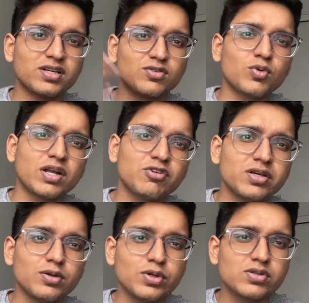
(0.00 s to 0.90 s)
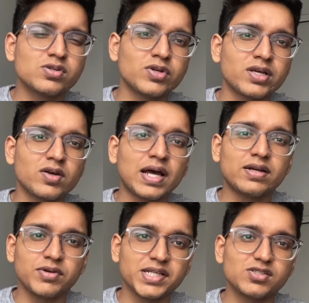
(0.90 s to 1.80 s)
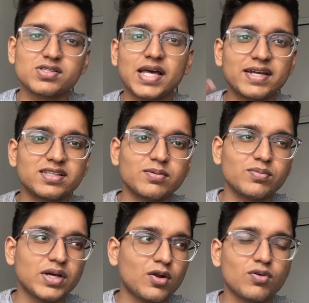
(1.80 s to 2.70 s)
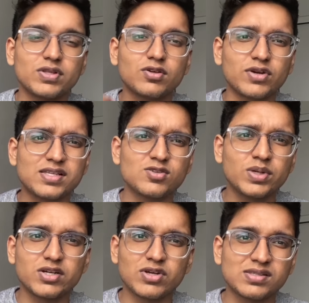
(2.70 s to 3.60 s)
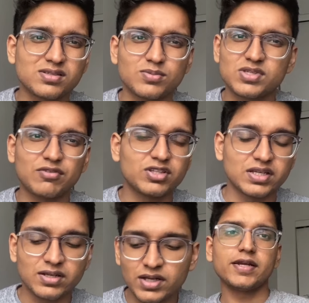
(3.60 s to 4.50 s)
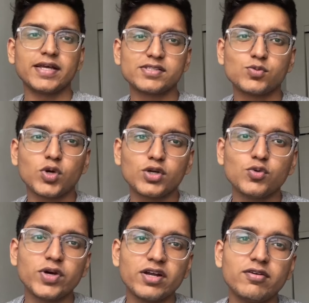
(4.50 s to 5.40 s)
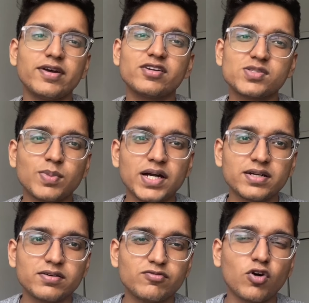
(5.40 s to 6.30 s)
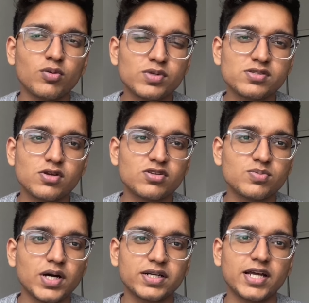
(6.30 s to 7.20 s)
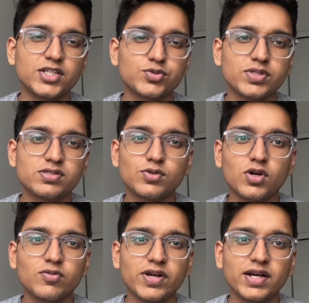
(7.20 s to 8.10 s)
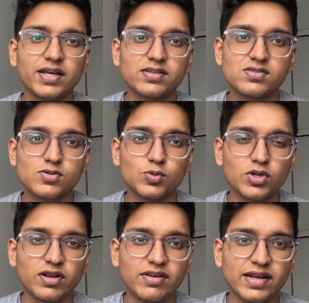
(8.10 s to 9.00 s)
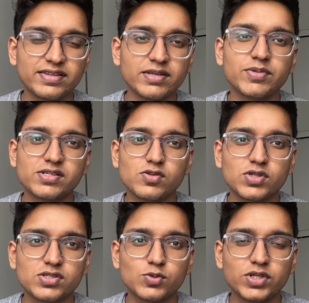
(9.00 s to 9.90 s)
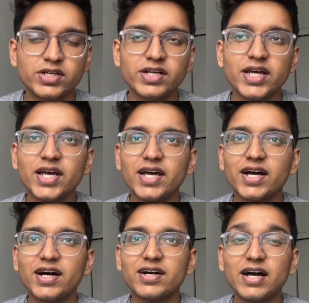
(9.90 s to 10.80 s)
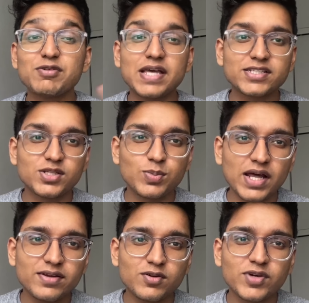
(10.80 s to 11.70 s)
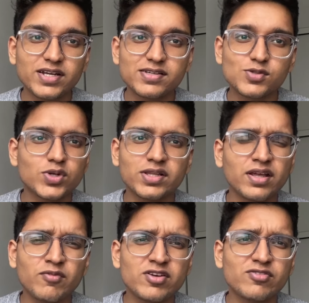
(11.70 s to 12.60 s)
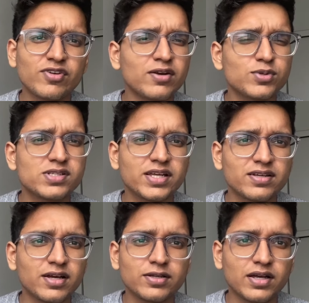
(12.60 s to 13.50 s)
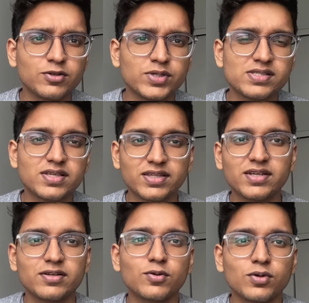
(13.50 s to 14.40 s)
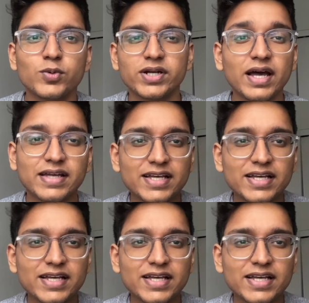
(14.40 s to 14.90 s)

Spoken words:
So whatever you use during your I-20, just carry them along with your resume, transcripts, everything. Next, what to wear. Wear smart formals or smart casuals. Do not wear like a suit or anything because you're a student. I was actually planning on wearing a suit, and then my friend was like, are you insane? Then don't do it. I